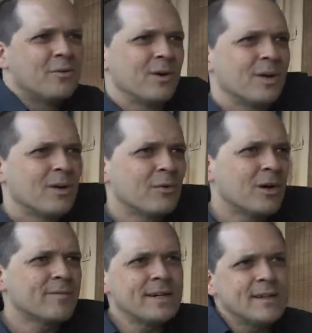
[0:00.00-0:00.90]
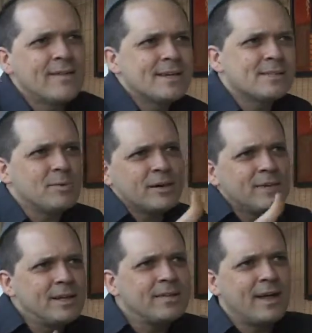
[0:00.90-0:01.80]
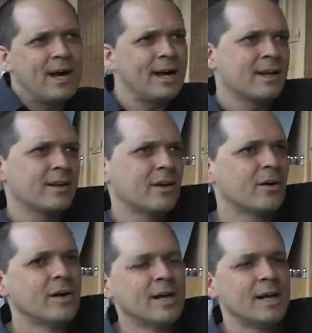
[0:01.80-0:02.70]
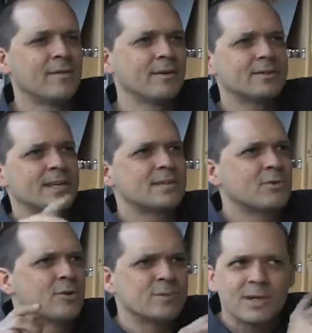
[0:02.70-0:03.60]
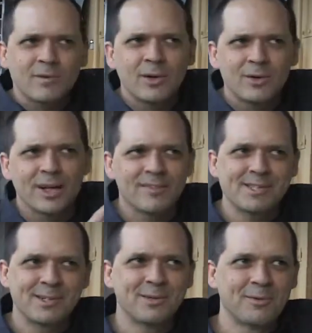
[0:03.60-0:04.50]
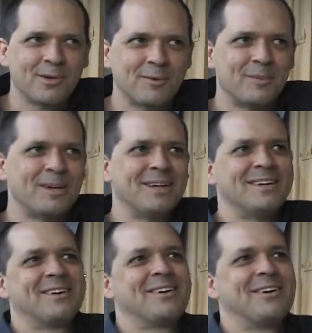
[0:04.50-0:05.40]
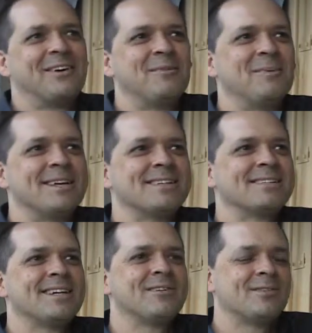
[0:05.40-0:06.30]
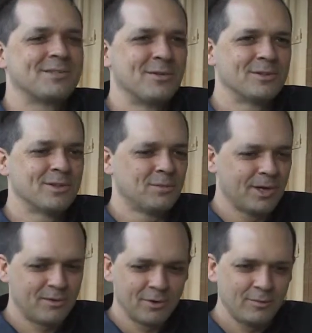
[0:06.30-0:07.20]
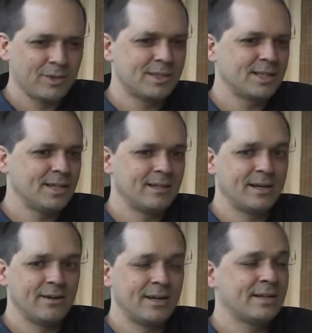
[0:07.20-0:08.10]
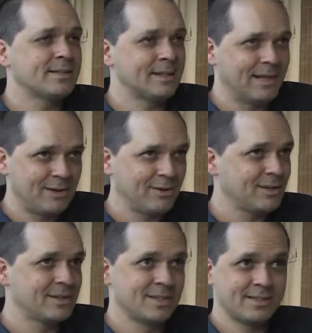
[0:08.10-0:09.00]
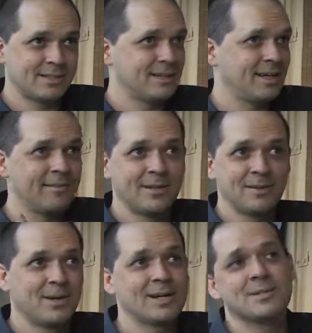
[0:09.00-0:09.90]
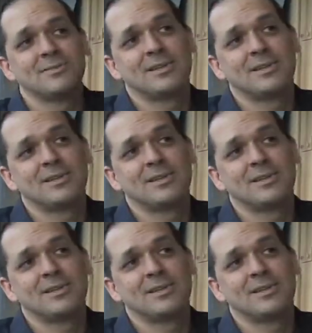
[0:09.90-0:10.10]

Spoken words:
you know, what if I did this and what if I did that, and you know, if there are 6 rooms, you have to go into every single room, you know, but instead you just go into the one room, you see it, there it is, and now you can just have an interaction